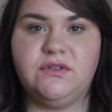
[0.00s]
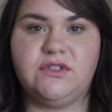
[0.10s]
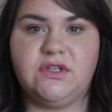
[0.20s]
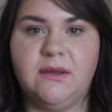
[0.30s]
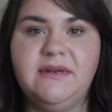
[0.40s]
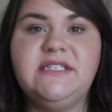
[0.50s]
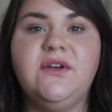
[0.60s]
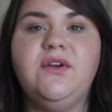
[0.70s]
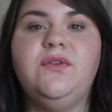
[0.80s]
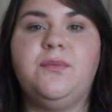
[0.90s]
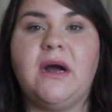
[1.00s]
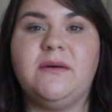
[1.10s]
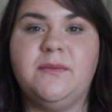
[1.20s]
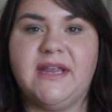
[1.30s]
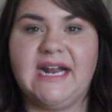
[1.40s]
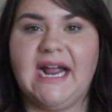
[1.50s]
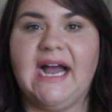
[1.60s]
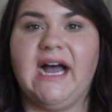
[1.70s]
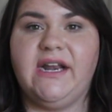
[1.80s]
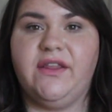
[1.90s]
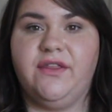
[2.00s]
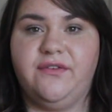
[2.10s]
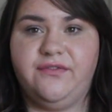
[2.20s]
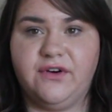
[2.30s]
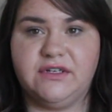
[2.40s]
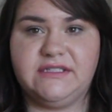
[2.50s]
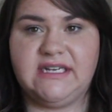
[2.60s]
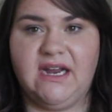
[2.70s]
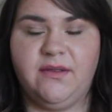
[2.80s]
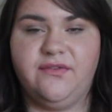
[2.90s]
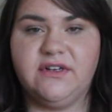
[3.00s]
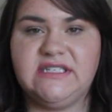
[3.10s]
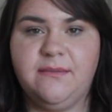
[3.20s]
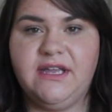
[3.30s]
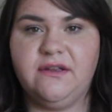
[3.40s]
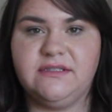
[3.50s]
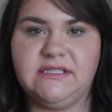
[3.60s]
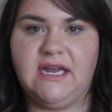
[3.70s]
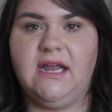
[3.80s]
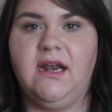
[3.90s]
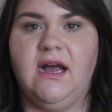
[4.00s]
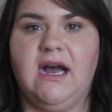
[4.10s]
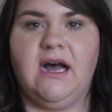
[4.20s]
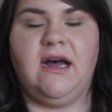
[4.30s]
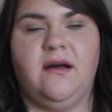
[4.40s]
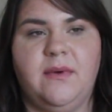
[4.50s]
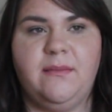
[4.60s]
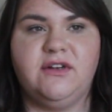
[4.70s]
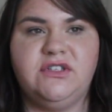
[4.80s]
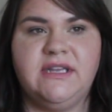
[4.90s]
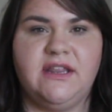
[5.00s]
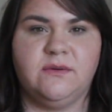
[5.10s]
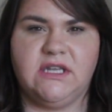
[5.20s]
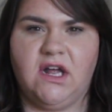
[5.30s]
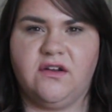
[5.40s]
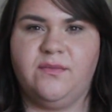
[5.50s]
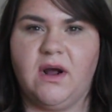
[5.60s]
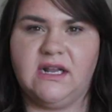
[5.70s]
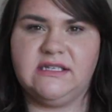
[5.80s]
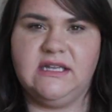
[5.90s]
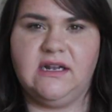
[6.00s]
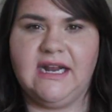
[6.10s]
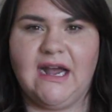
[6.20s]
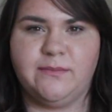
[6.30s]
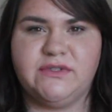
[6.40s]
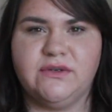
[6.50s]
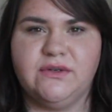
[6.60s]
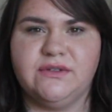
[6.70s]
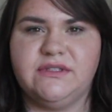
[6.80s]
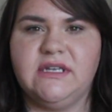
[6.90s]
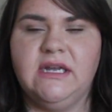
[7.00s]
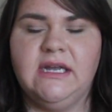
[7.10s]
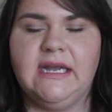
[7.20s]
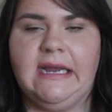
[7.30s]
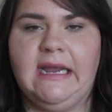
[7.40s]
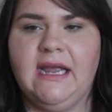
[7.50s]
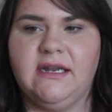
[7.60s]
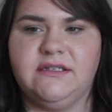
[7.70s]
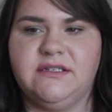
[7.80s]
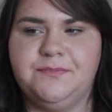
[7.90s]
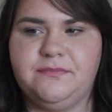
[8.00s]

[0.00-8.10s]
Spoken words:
So let me tell you the problem that I had the first time. The first time I used it, I mentioned that there was a lot of product in the little capsules, and